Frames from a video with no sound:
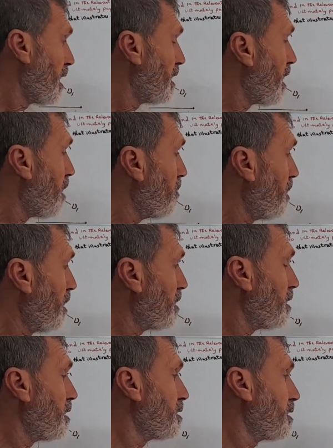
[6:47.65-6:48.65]
Now, here
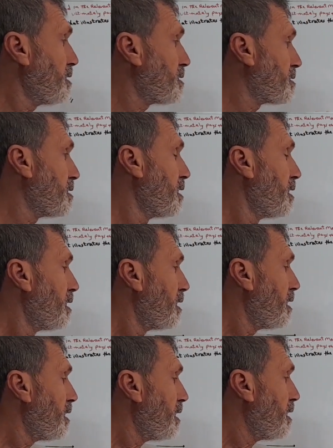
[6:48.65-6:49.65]
in this
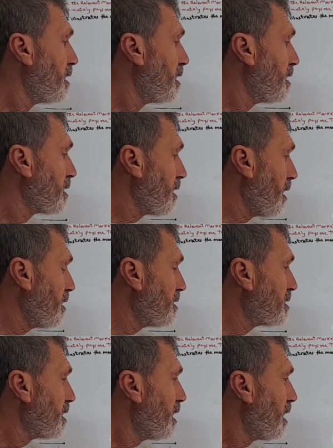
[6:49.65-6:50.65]

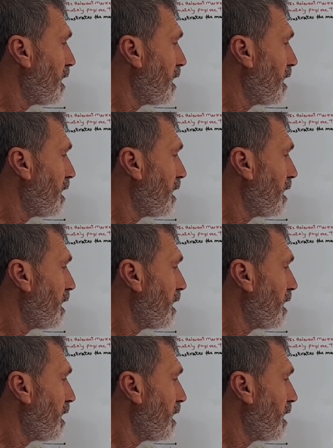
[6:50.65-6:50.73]
case,